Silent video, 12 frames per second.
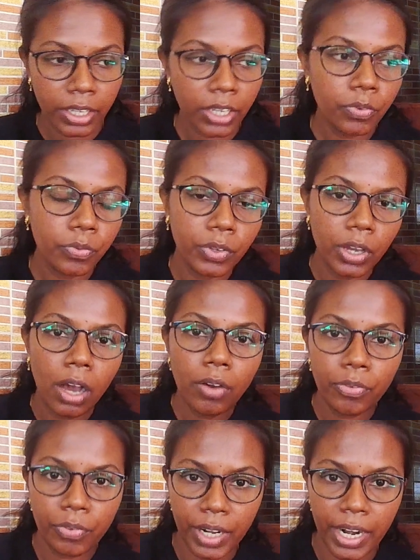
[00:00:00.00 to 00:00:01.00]
if
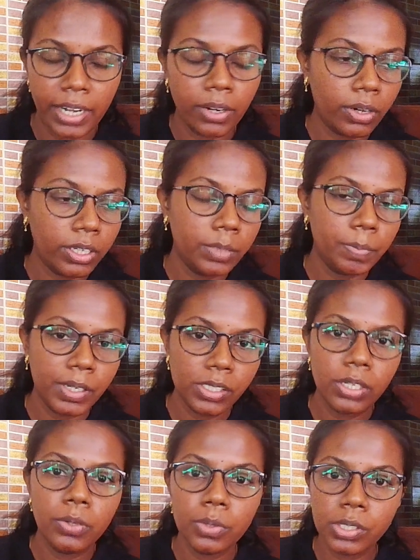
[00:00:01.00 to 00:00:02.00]
your friend or the
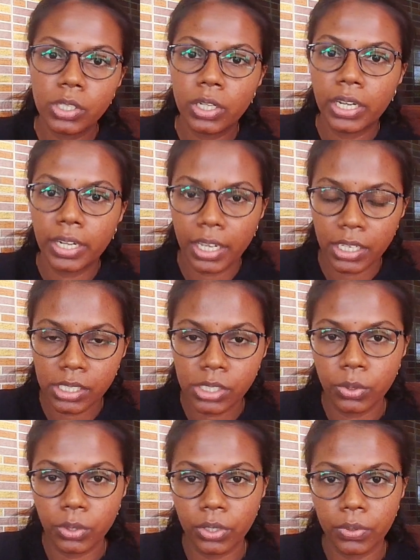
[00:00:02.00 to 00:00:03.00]
person who is sitting next
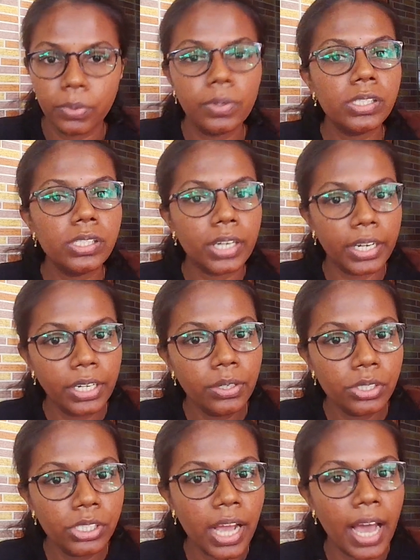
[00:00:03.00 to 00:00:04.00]
to you is ready
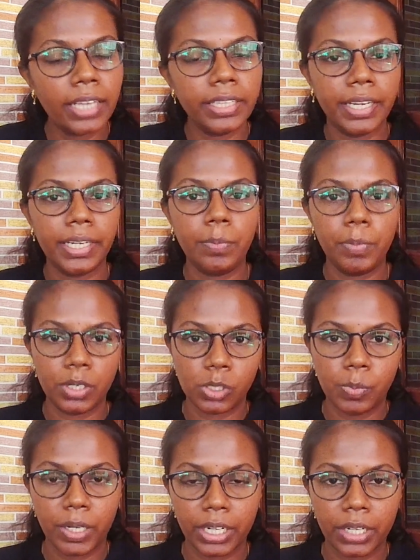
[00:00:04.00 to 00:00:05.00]
to share their
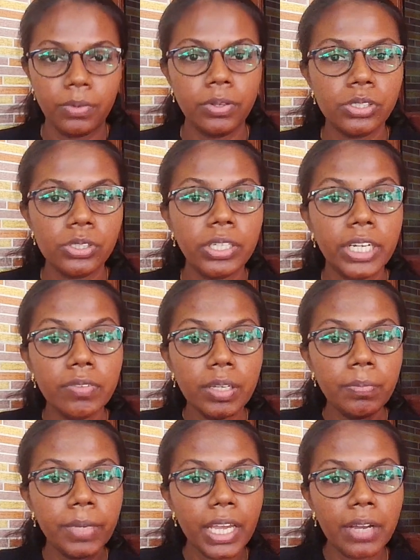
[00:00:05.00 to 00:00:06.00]
perspective, you should give
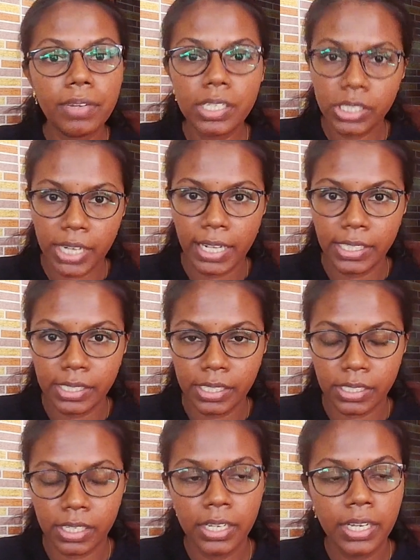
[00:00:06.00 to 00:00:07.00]
them equal
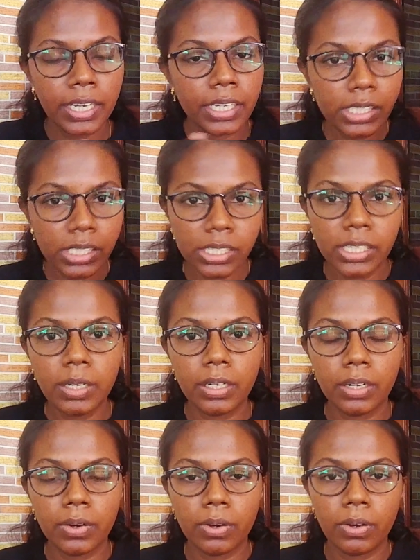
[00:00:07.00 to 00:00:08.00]
chances. Instead
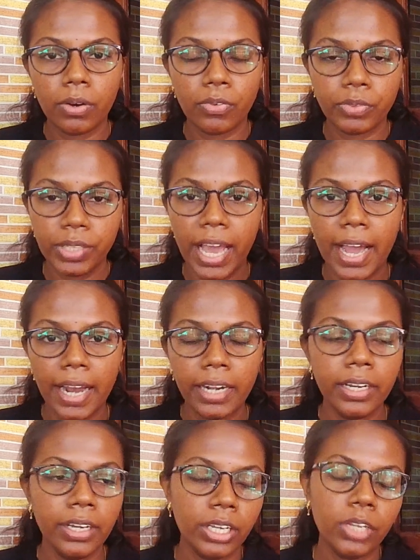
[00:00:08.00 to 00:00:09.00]
of
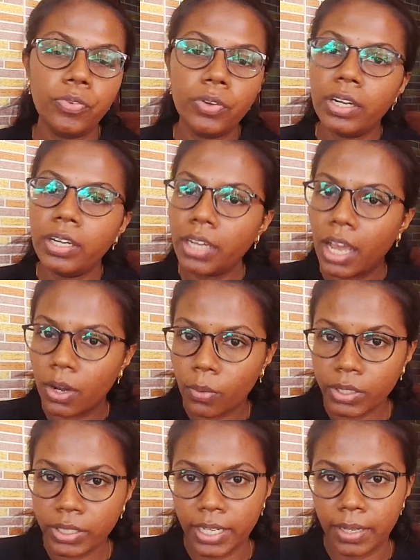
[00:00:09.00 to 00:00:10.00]
that, if you didn't
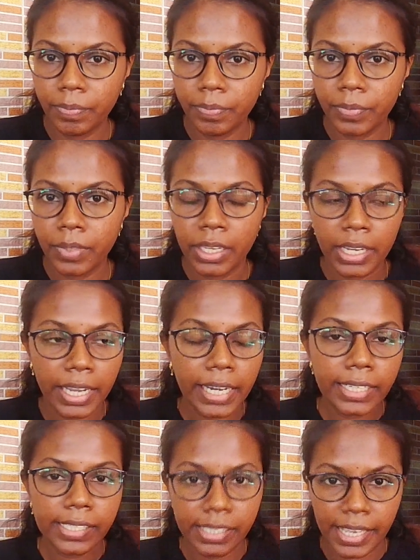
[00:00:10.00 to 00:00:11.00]
allow them,
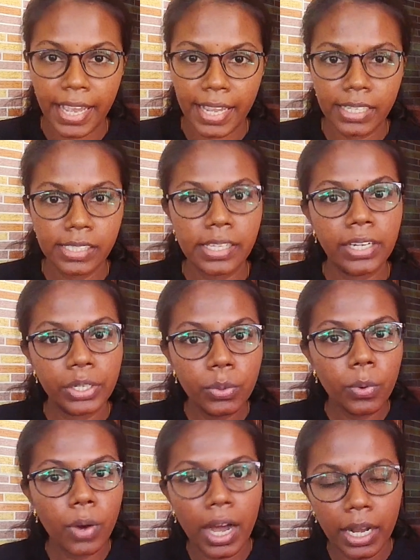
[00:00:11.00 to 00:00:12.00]
it says that
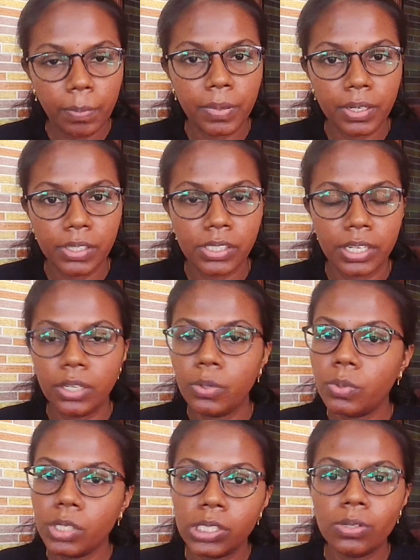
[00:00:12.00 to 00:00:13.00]
you are a person
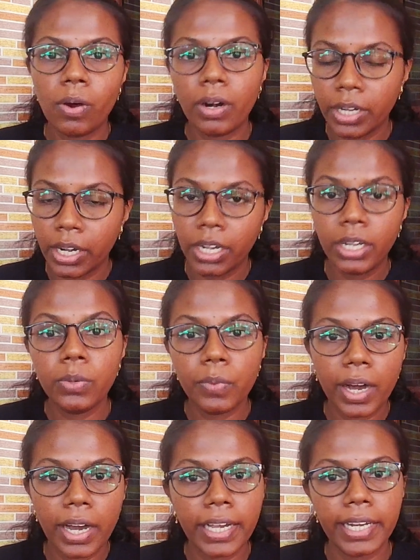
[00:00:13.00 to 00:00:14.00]
who is not ready to
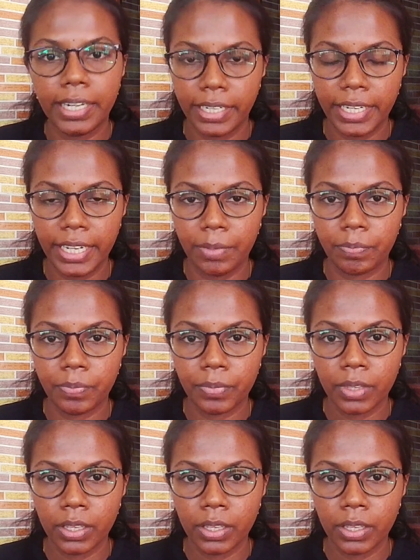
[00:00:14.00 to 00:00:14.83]
work in a team.